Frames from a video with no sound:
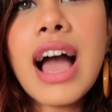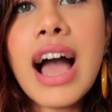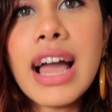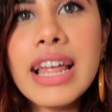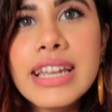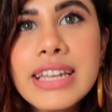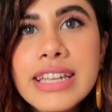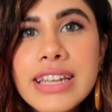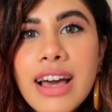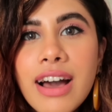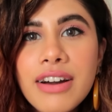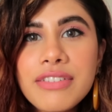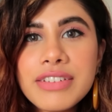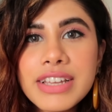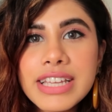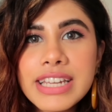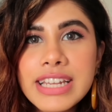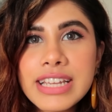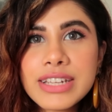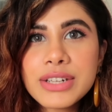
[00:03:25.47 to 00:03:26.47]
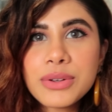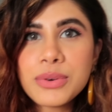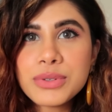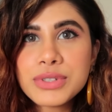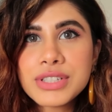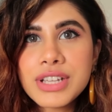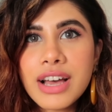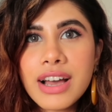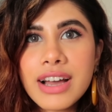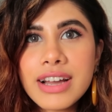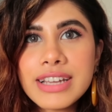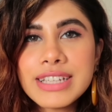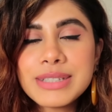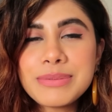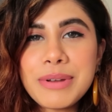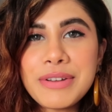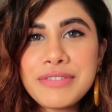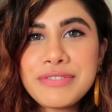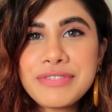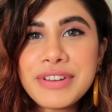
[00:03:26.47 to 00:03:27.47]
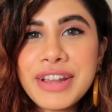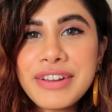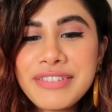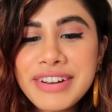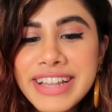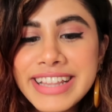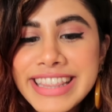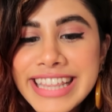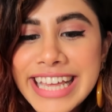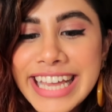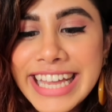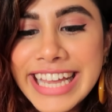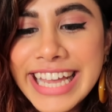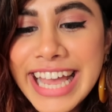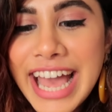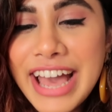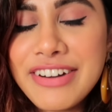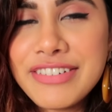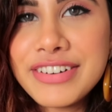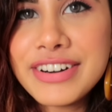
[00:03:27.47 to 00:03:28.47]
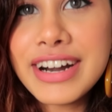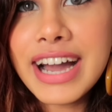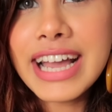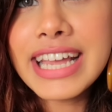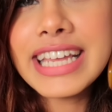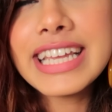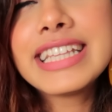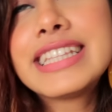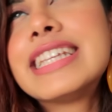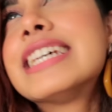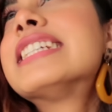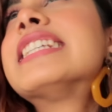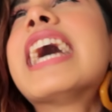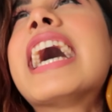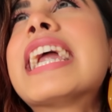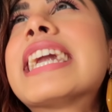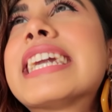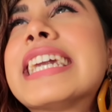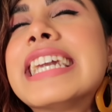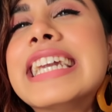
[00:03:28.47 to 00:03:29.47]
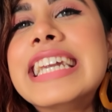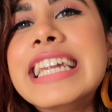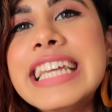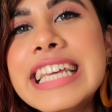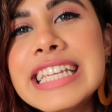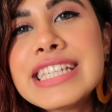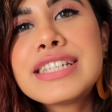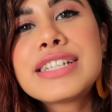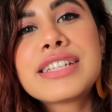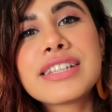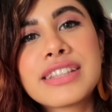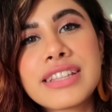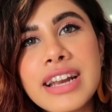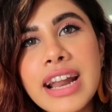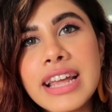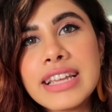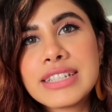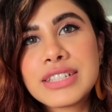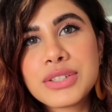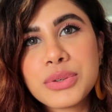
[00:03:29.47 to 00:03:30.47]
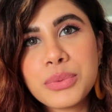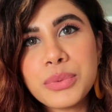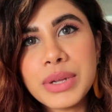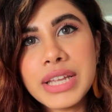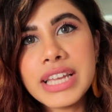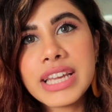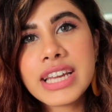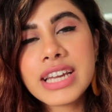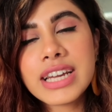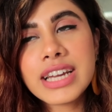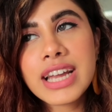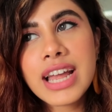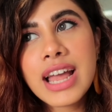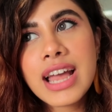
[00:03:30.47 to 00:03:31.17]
I love eating dosa. It's my favorite thing ever. I eat this at least thrice a week.